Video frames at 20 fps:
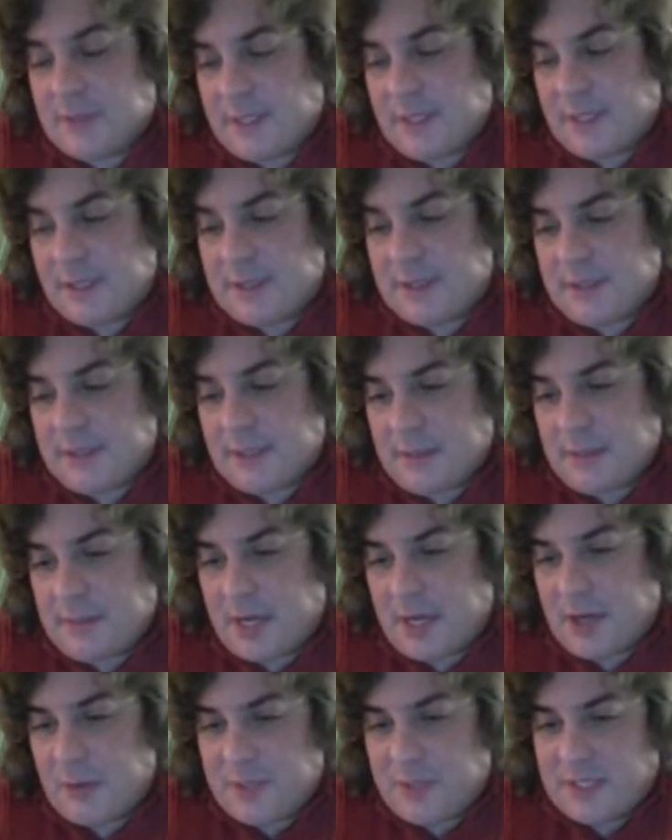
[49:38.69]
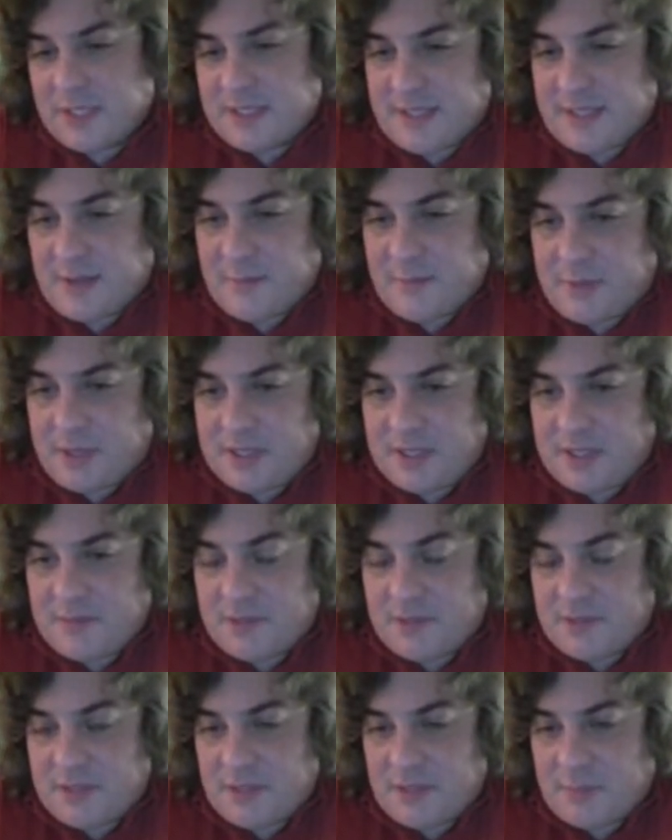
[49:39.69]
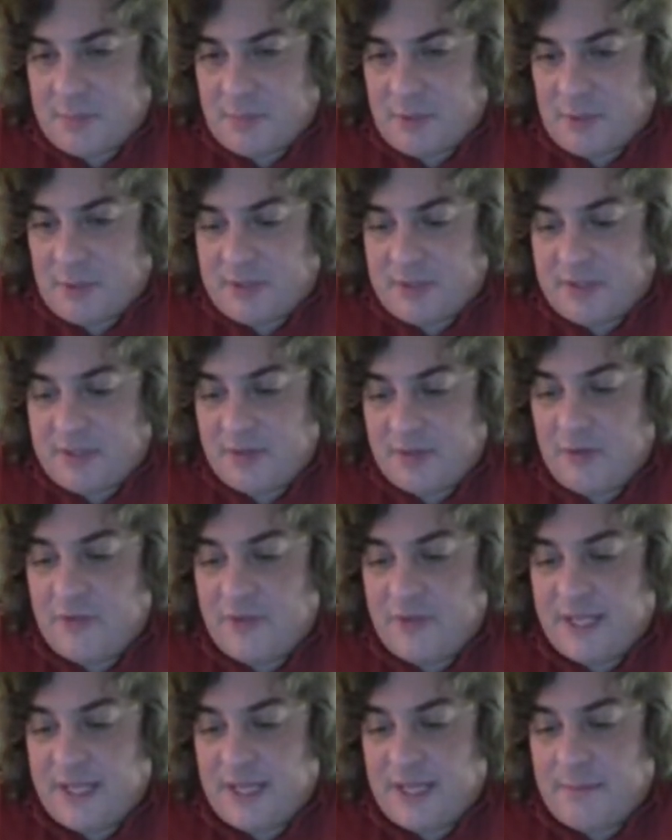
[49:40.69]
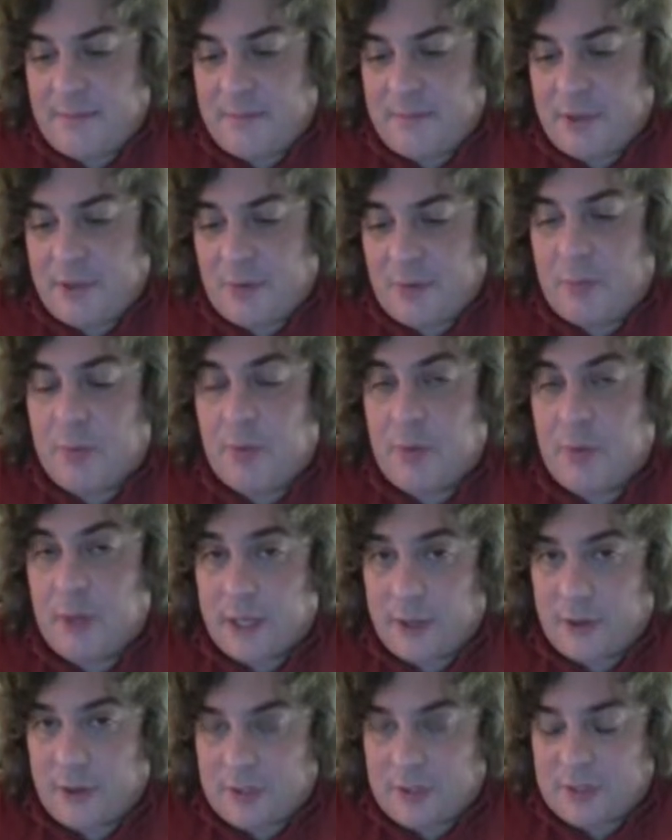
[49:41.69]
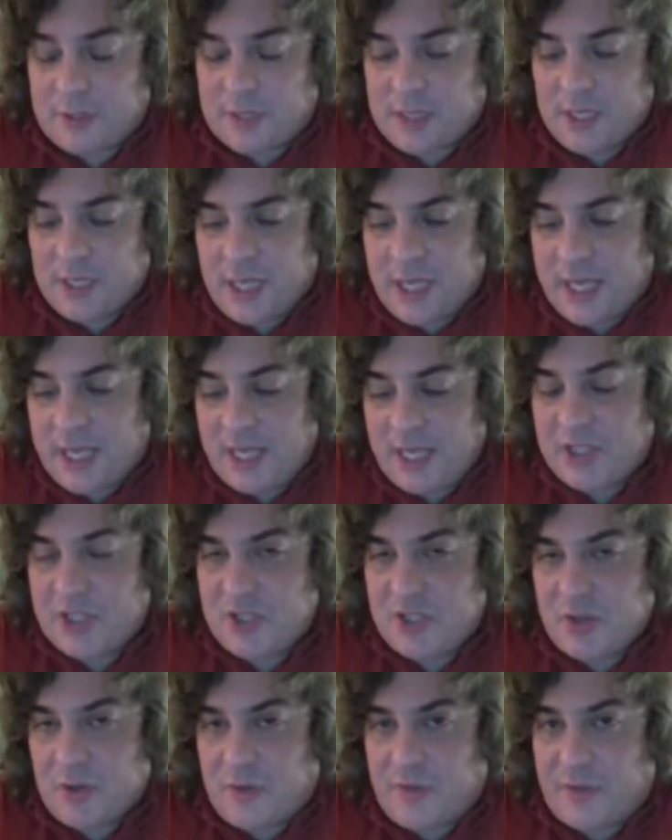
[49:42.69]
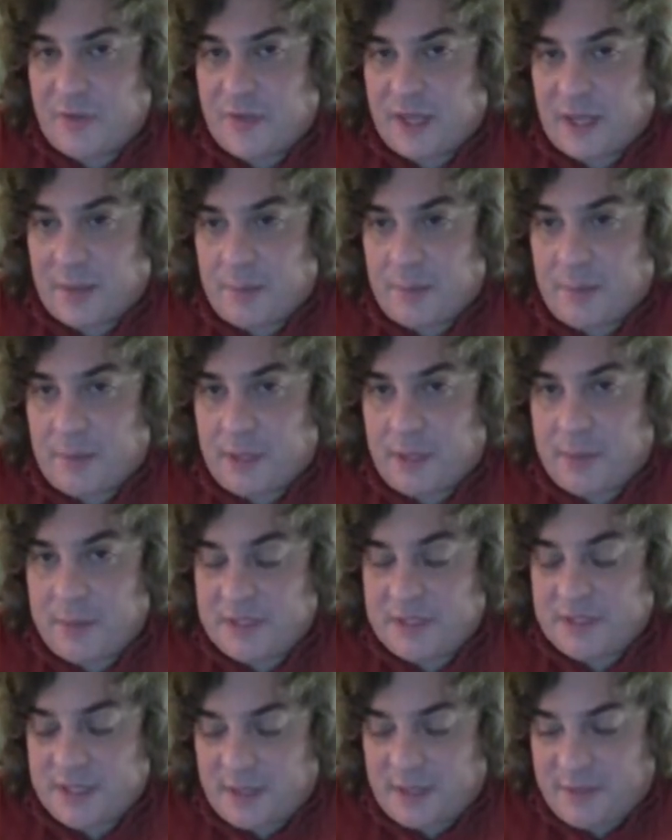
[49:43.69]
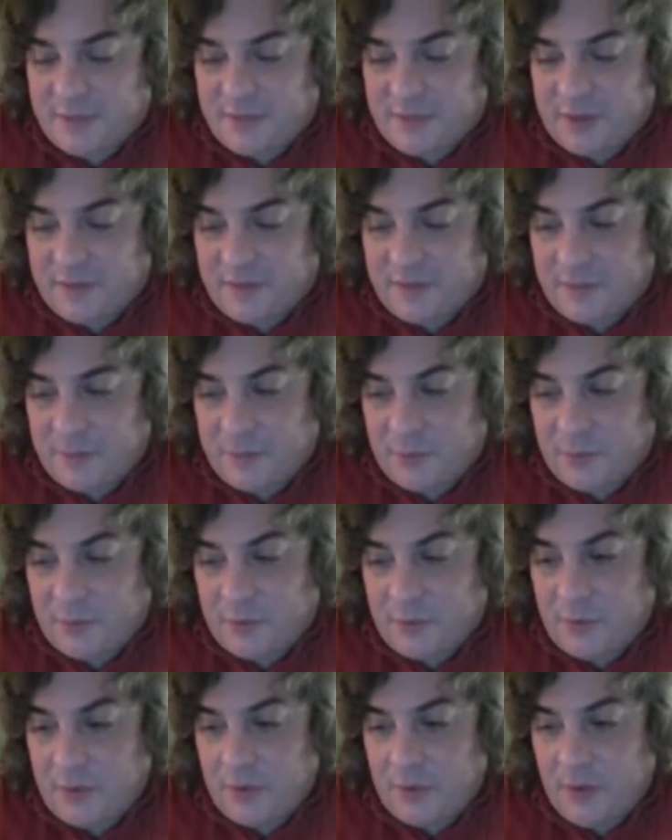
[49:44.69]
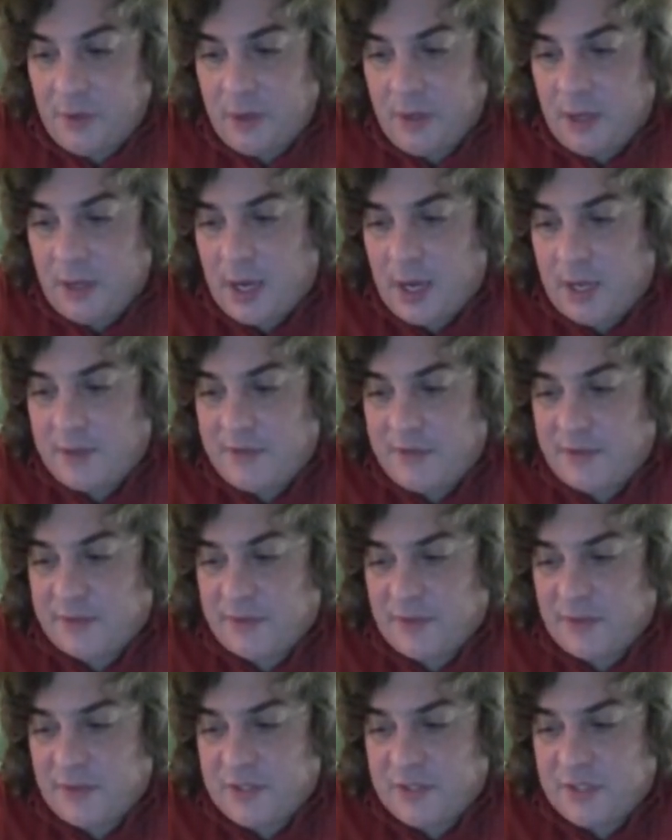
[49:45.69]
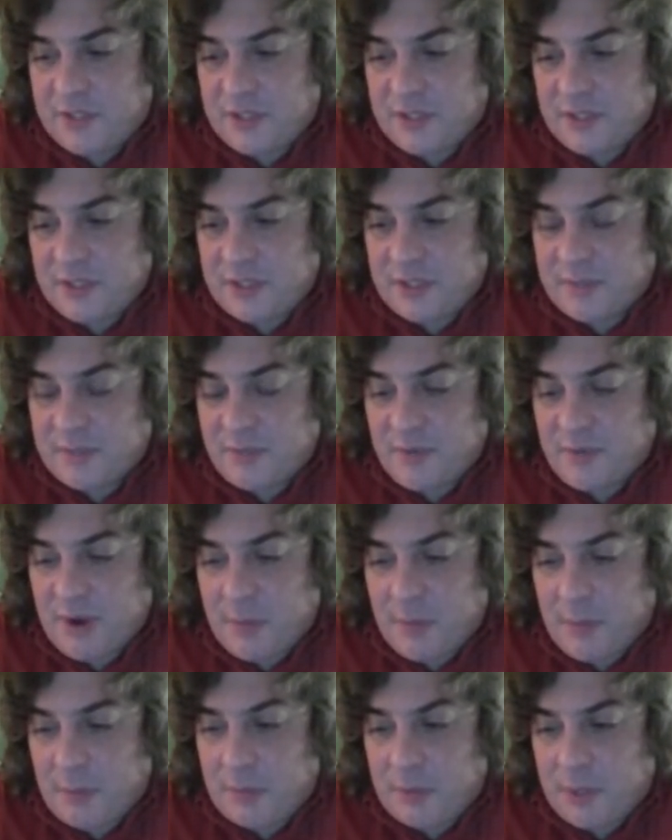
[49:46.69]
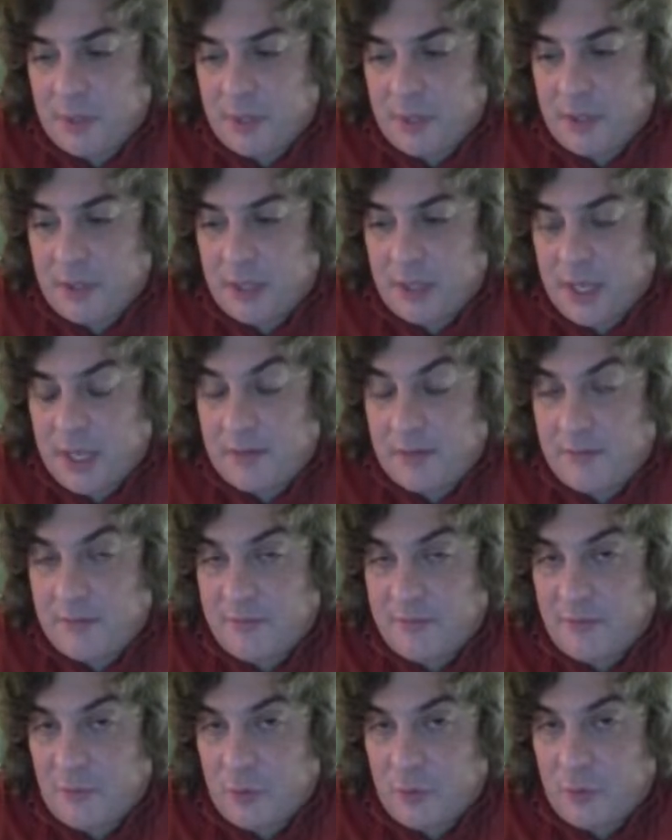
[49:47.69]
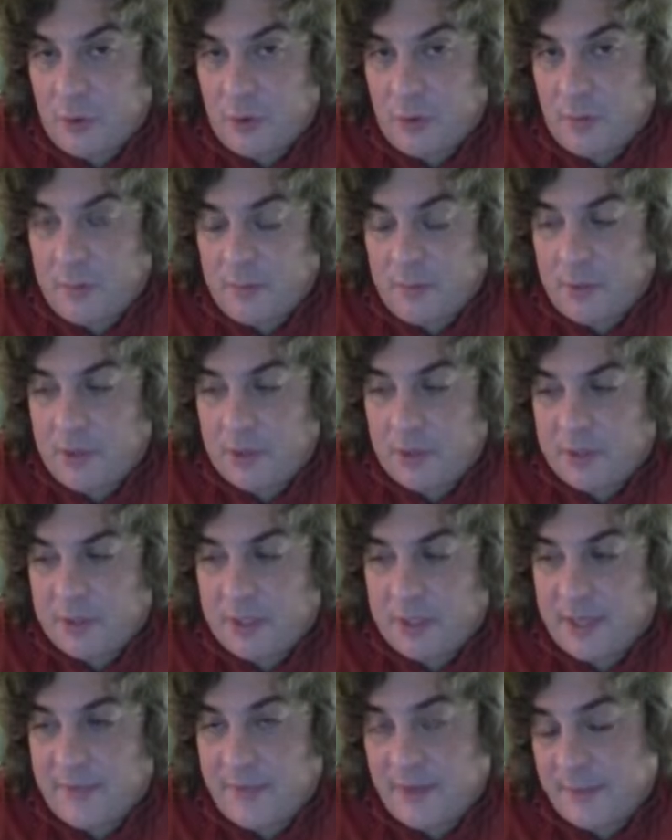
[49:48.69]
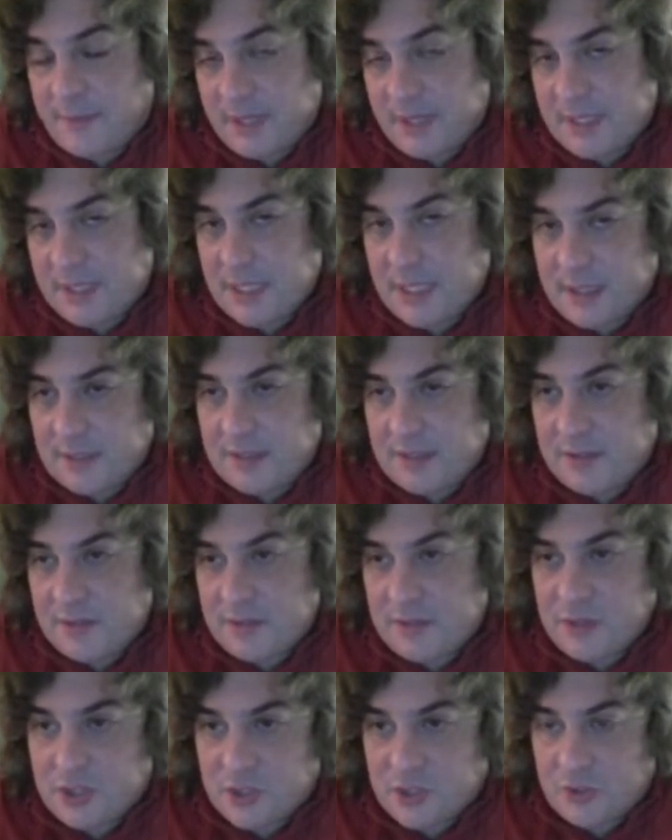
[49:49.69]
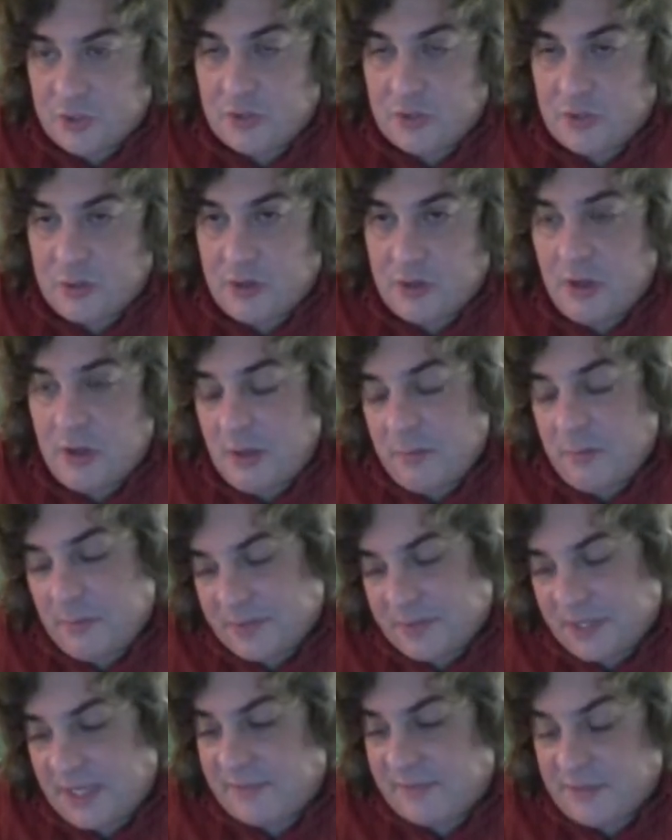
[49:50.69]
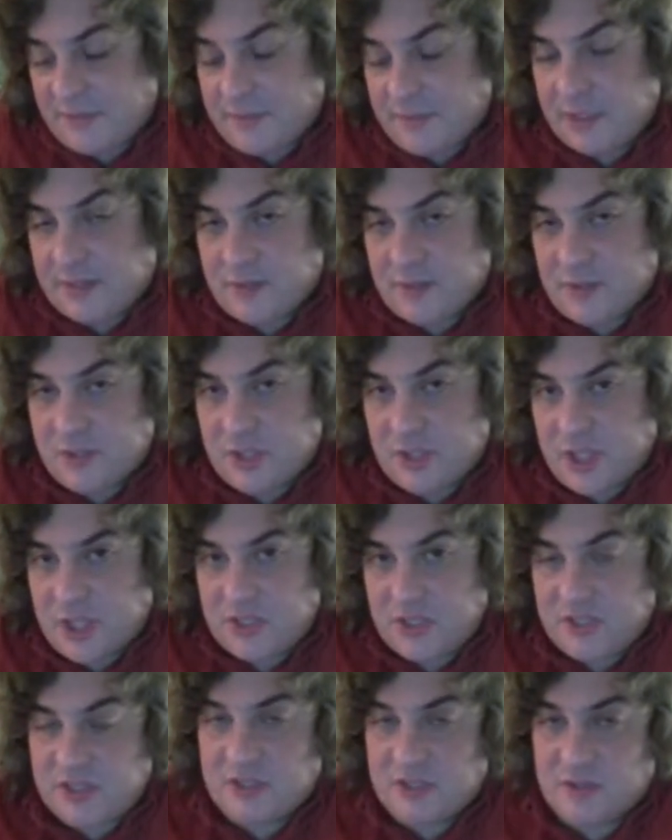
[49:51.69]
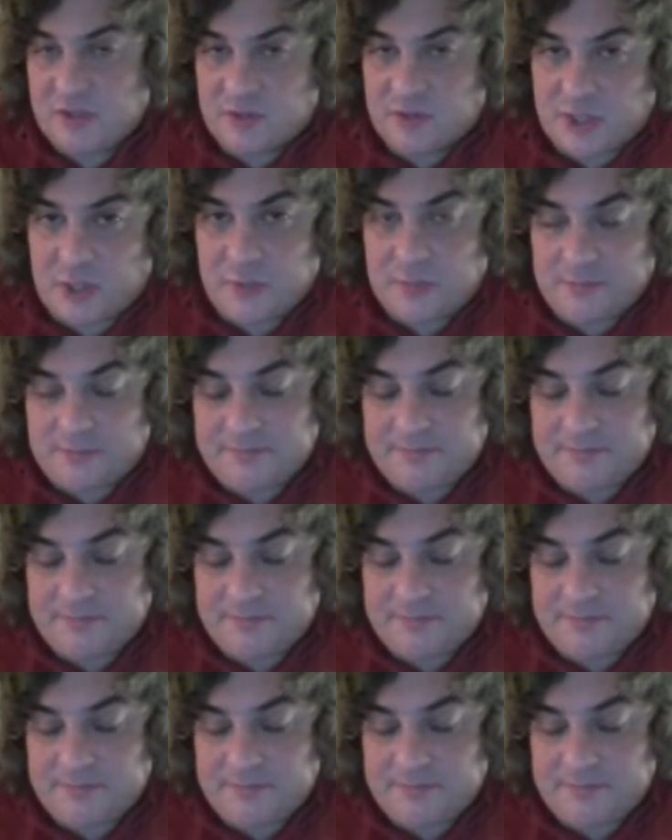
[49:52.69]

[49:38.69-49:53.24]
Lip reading: And I don't mean to sound pessimistic, but until they get better players and show that they can play mistake-free football, I think their ceiling is probably 8-4. But can they be 10-2? Sure, but they have to make those changes to do so.